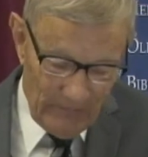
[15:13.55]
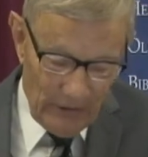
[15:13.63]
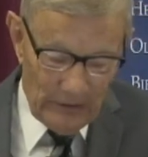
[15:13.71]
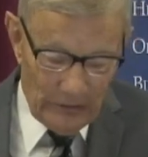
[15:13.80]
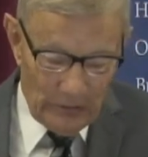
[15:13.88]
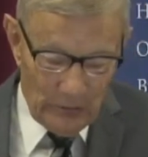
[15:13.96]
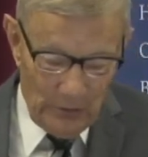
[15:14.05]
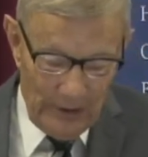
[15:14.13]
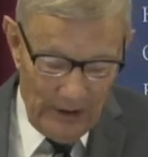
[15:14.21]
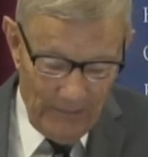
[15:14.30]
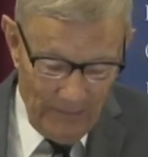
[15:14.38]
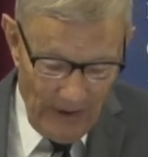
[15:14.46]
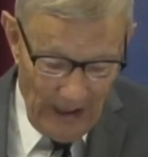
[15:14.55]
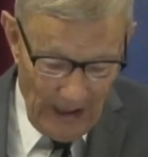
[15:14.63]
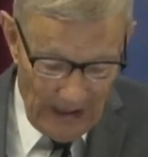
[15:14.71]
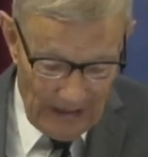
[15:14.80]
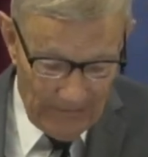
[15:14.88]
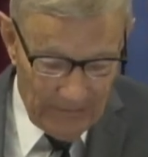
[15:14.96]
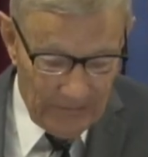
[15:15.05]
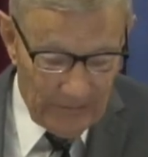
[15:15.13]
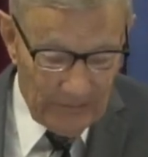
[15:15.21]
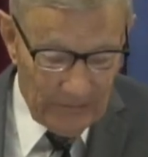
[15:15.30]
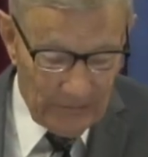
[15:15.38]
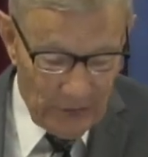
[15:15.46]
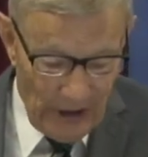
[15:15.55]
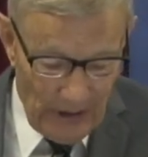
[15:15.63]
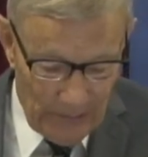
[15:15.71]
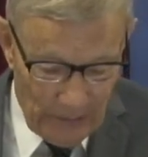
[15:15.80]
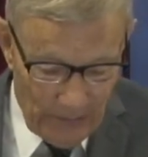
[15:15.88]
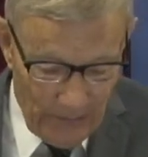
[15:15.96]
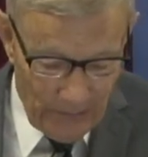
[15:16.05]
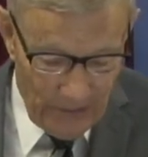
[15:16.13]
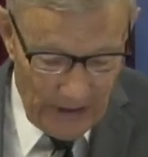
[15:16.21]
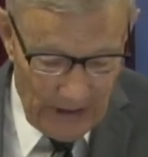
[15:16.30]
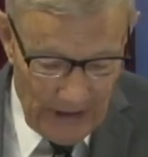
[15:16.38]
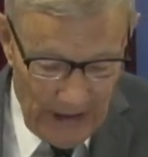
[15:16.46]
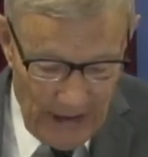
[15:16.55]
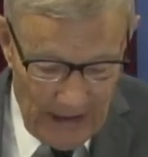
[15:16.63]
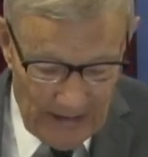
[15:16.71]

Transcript: Verse 25, chapter 3.